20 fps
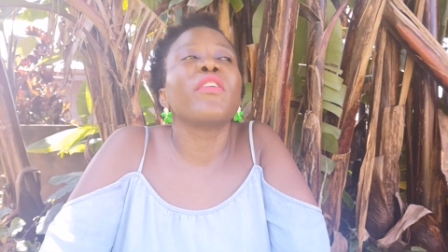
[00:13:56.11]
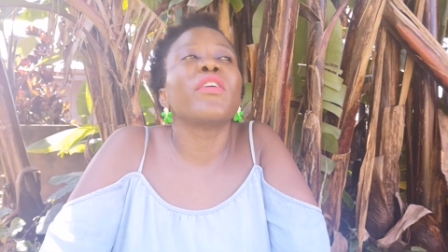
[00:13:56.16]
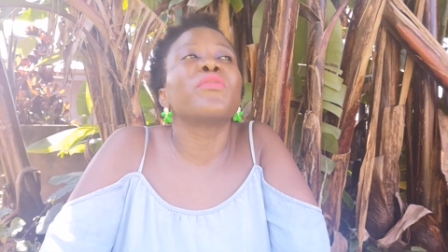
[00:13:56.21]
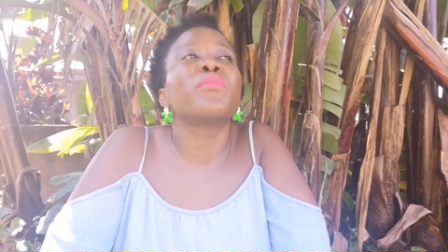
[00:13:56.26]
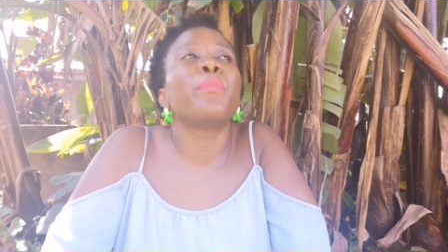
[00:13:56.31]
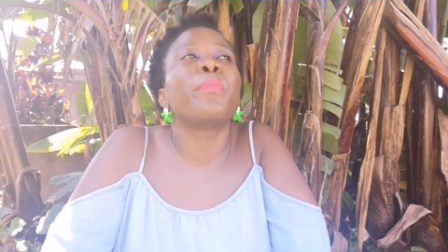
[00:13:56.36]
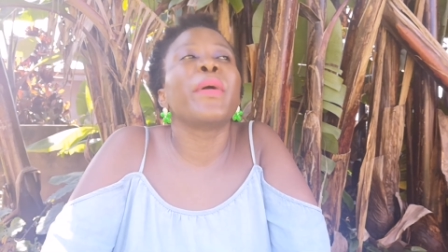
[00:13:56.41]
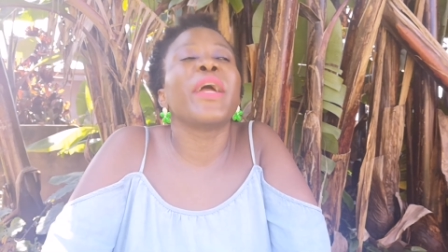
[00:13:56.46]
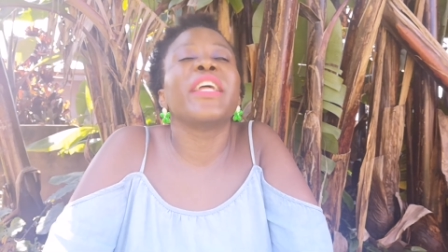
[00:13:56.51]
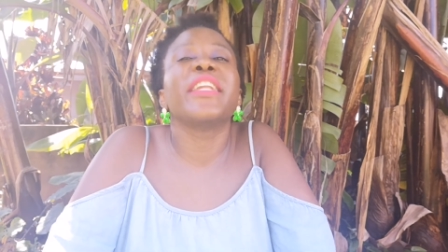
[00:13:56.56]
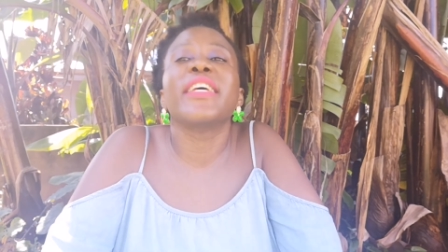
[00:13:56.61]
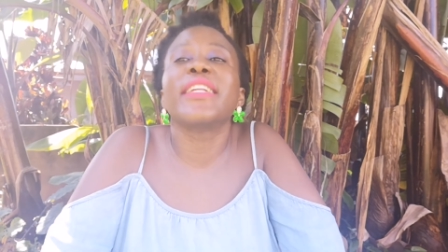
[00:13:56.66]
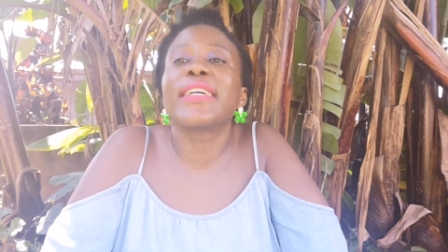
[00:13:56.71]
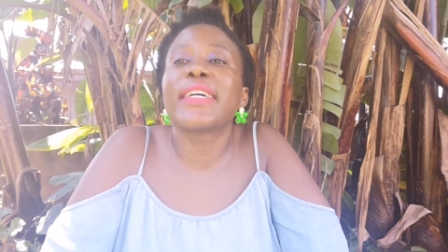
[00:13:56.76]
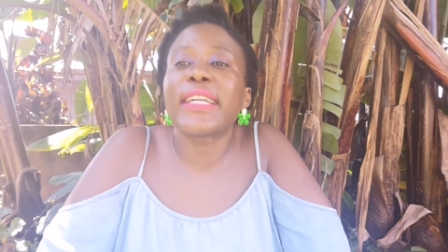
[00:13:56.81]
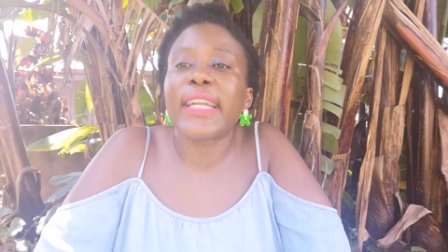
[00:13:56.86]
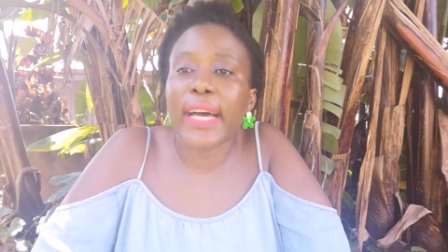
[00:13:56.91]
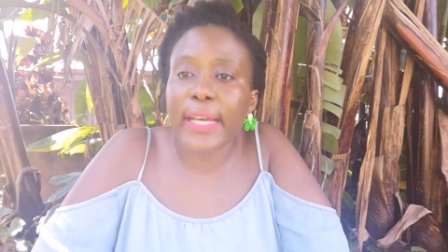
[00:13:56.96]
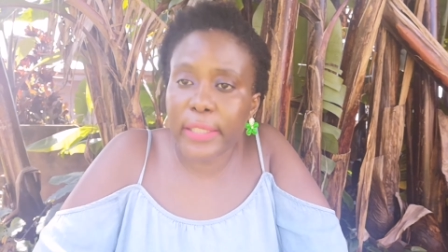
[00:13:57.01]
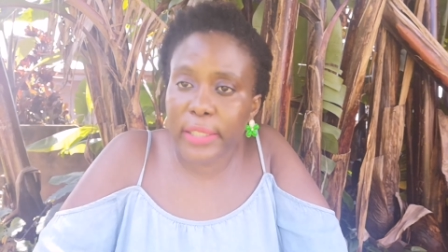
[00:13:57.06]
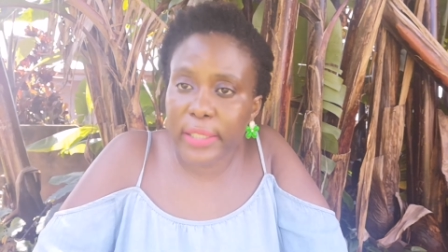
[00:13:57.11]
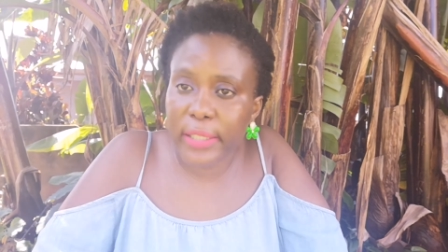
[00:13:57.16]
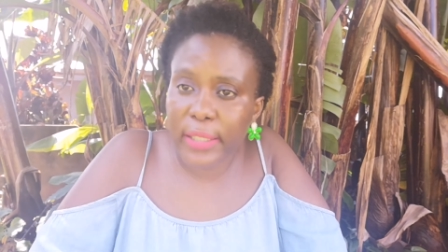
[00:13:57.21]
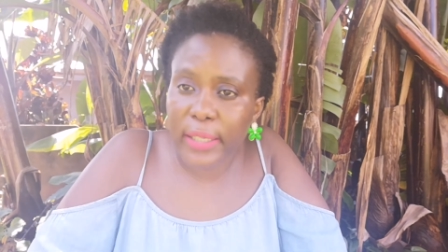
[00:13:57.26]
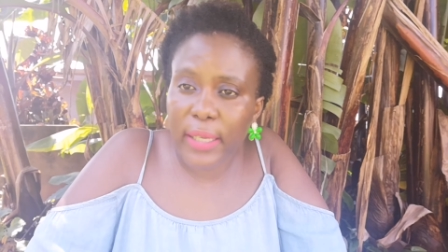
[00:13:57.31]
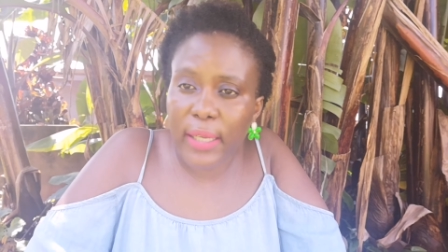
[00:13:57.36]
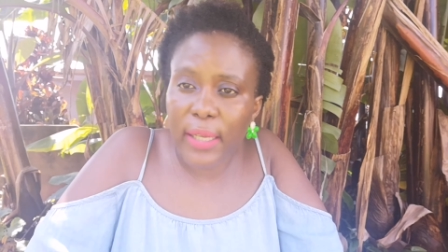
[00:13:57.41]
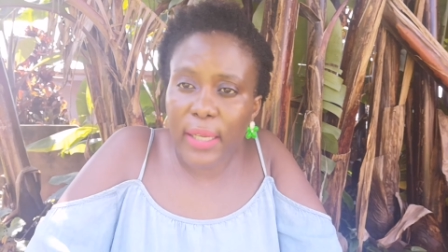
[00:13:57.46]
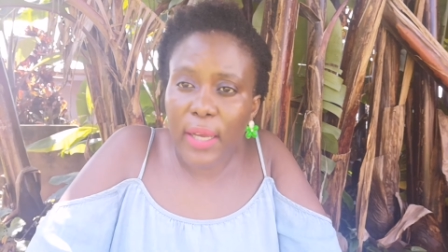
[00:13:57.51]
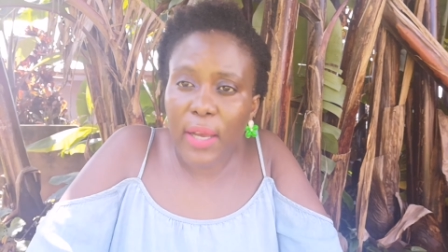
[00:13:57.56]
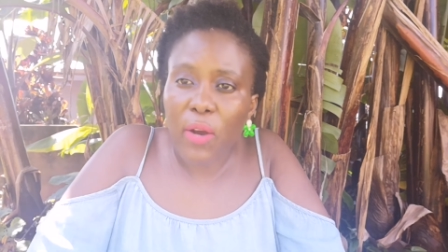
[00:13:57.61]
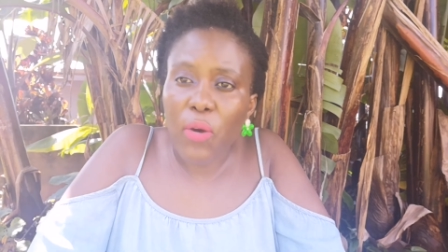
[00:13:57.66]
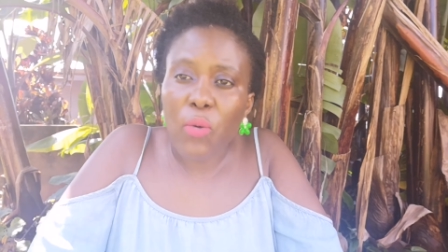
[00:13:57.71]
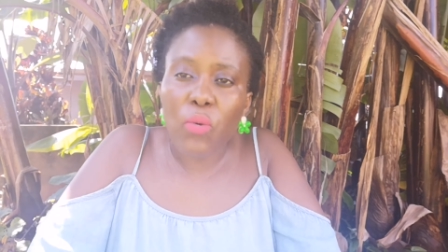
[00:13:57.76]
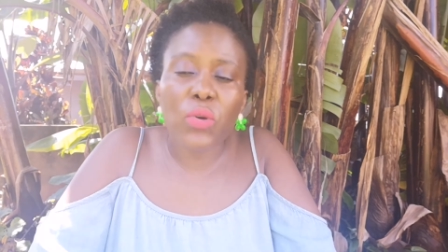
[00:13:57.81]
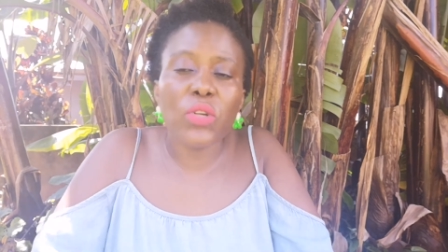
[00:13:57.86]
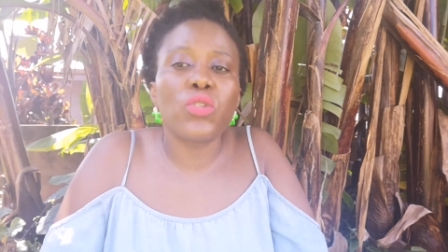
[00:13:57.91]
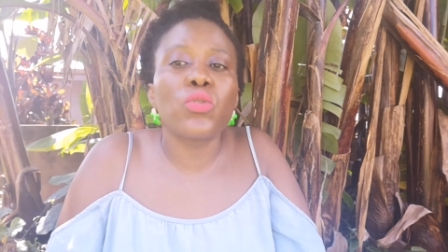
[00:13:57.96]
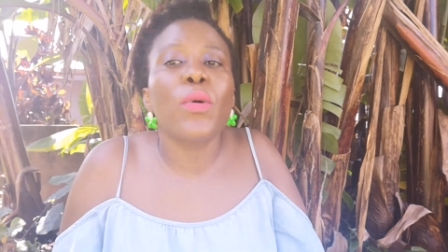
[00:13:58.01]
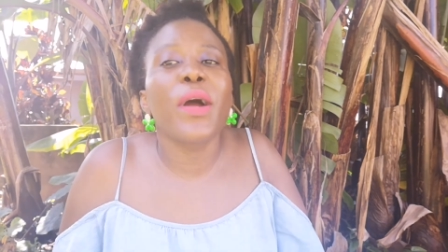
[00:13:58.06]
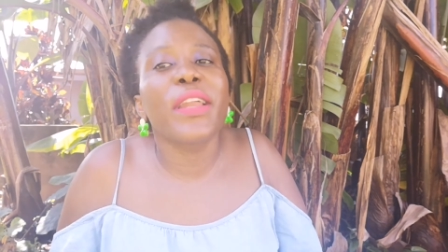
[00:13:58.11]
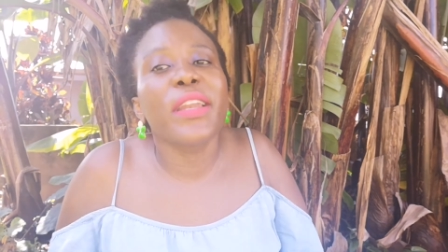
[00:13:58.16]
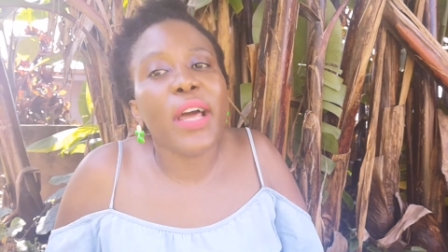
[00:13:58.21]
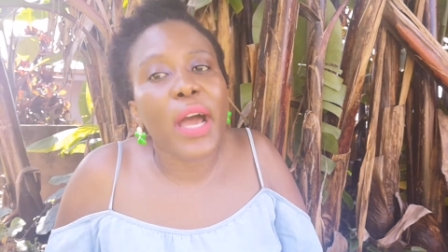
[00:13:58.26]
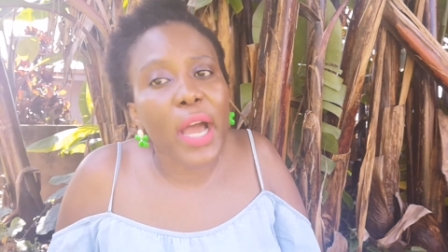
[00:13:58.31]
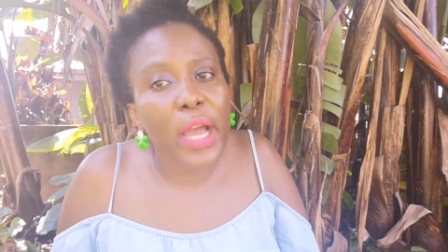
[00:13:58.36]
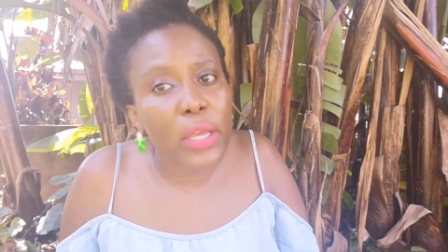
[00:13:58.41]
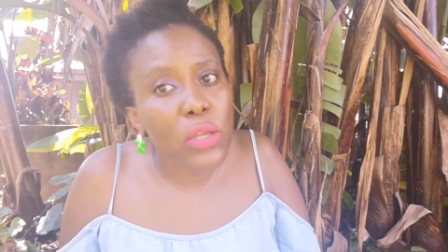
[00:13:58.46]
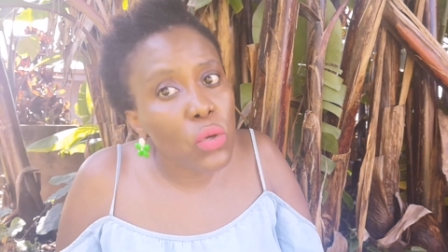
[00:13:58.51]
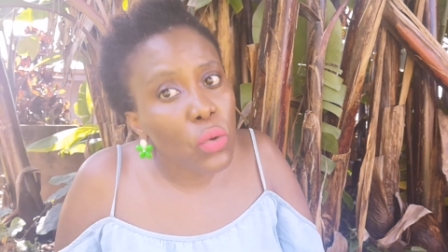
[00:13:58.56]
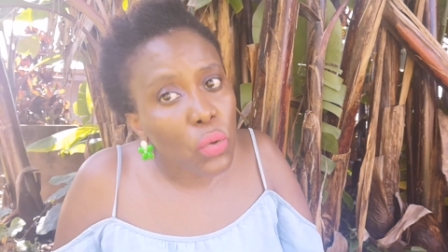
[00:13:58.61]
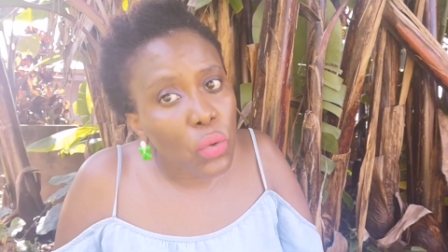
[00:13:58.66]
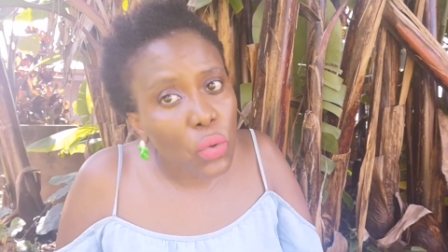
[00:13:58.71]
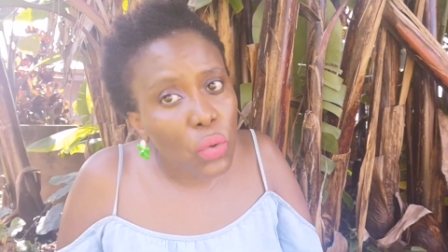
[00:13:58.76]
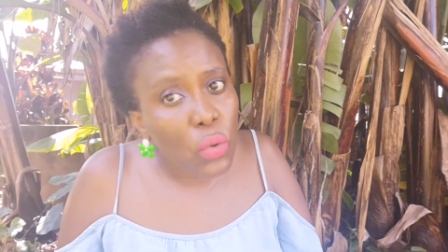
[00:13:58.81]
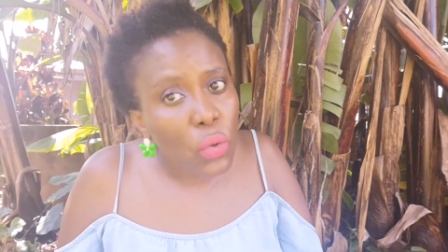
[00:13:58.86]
has been and crashed? Which one are you?